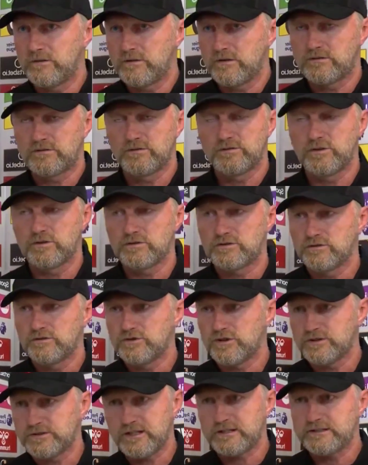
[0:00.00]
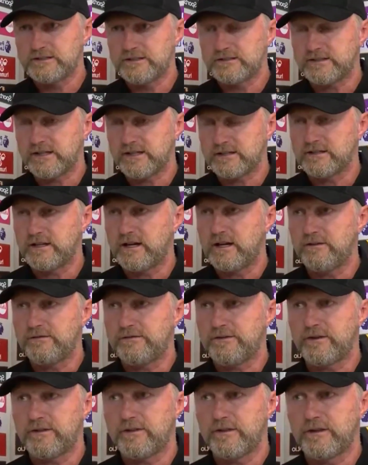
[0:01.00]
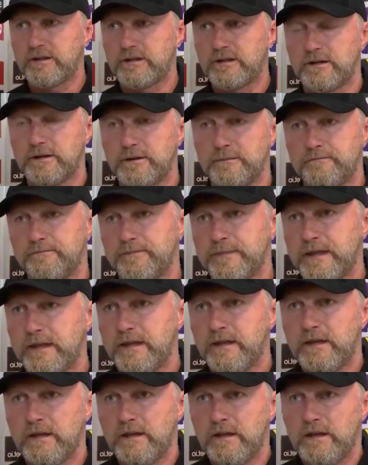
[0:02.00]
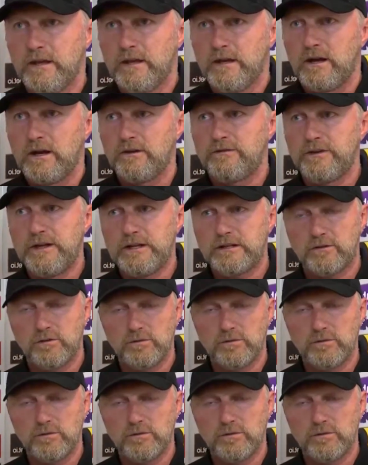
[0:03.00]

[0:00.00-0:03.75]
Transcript: Two shots on target in the second half. I think I felt